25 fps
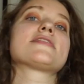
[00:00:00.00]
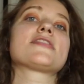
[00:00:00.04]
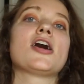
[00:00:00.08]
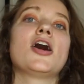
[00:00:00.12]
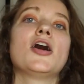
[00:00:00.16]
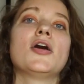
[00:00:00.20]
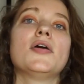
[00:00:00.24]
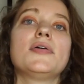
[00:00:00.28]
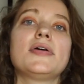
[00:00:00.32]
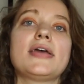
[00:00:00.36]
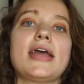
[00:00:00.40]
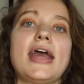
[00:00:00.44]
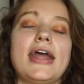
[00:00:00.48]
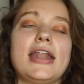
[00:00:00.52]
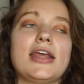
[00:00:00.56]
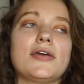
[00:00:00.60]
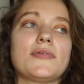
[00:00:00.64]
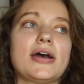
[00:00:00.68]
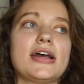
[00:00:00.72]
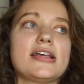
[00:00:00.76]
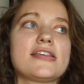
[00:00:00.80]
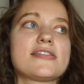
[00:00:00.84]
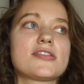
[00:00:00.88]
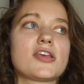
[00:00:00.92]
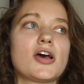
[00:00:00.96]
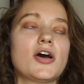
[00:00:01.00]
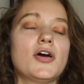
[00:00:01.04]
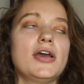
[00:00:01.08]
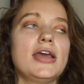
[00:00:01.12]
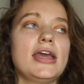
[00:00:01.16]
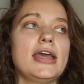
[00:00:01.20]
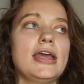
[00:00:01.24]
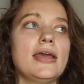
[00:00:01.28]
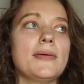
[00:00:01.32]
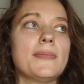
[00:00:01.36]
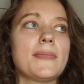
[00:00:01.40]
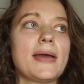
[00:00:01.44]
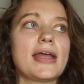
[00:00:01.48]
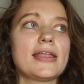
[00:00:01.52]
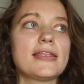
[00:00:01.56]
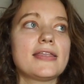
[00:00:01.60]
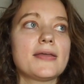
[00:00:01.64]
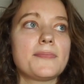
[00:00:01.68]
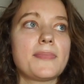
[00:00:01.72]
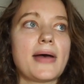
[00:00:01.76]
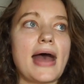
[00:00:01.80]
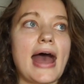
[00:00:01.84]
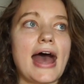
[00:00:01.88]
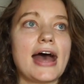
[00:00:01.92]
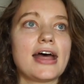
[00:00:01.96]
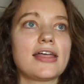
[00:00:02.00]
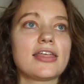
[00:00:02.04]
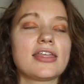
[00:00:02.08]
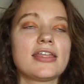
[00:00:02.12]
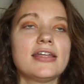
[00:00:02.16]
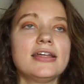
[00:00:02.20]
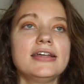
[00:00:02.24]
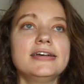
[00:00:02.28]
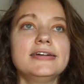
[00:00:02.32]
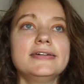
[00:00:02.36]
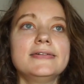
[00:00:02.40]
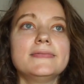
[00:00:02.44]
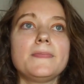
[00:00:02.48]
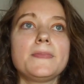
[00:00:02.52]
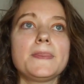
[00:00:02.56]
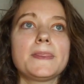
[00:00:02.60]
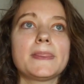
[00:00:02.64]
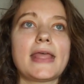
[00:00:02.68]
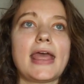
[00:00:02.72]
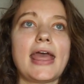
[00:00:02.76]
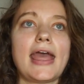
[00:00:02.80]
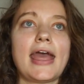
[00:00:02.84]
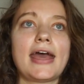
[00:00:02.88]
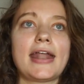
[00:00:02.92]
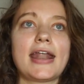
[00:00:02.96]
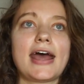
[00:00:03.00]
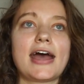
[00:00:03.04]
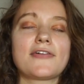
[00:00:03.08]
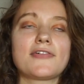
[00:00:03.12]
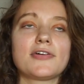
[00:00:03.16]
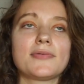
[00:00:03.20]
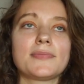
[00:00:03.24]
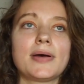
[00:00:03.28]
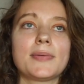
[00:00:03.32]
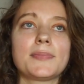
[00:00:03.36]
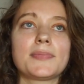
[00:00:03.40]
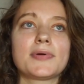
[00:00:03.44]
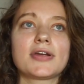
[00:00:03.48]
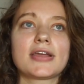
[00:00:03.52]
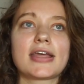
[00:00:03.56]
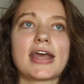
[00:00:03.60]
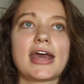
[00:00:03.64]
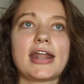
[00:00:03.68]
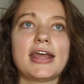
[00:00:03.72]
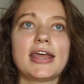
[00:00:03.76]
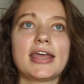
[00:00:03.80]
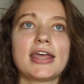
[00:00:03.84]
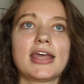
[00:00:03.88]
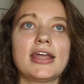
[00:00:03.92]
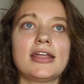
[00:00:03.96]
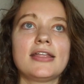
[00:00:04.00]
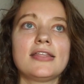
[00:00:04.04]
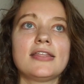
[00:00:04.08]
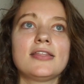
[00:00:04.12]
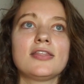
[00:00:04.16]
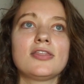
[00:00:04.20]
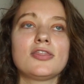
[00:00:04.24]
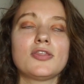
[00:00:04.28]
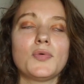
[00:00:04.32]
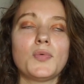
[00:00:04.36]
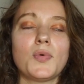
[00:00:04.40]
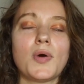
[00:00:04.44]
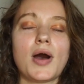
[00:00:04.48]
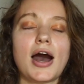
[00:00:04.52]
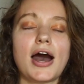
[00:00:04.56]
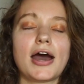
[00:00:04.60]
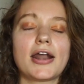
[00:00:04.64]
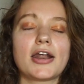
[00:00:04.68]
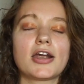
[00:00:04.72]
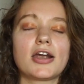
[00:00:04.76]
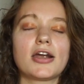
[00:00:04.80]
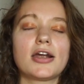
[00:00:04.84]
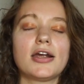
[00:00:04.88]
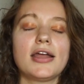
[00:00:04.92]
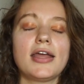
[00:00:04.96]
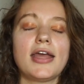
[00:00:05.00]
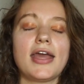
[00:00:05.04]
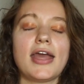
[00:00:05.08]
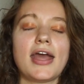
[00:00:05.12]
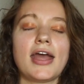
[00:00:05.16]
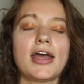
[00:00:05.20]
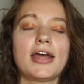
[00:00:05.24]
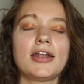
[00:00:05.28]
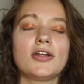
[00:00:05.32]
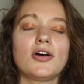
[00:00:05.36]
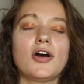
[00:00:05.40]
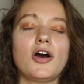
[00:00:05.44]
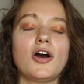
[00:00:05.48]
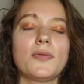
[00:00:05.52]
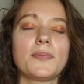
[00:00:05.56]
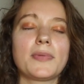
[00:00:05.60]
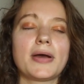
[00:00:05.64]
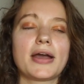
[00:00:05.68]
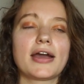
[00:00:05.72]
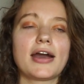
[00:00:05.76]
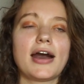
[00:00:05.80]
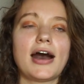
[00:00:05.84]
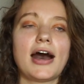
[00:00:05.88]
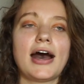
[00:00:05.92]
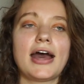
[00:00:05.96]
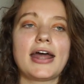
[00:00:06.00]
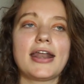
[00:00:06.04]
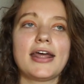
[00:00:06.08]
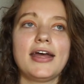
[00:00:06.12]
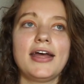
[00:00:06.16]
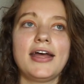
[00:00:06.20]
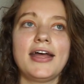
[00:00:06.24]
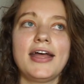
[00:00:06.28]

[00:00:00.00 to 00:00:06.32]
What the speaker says: So anyway, so he made the bath, and I remember getting in the water, and oh my god,